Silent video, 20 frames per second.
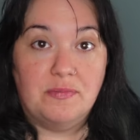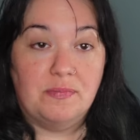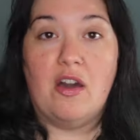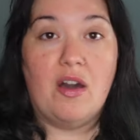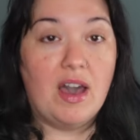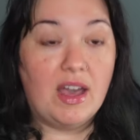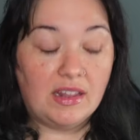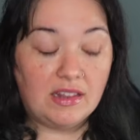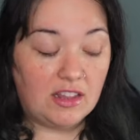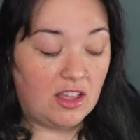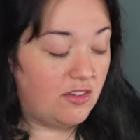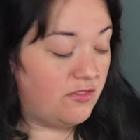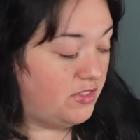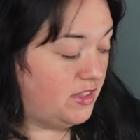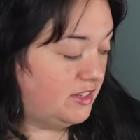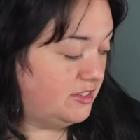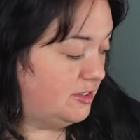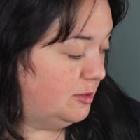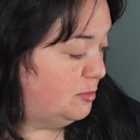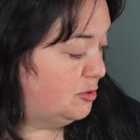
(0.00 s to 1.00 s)
now i love
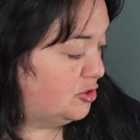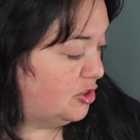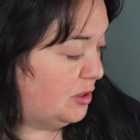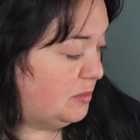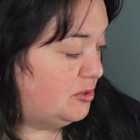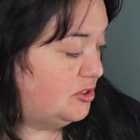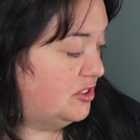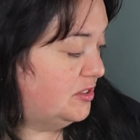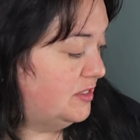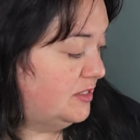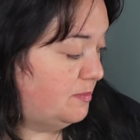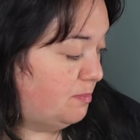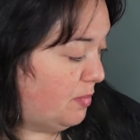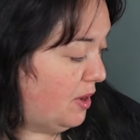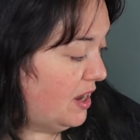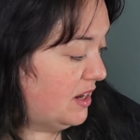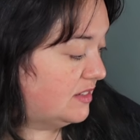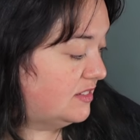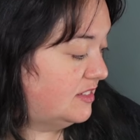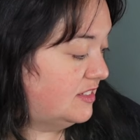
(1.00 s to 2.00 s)
these subscription
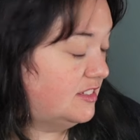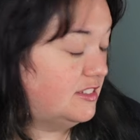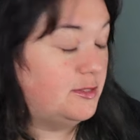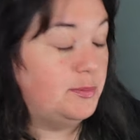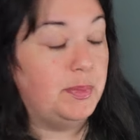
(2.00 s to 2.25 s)
boxes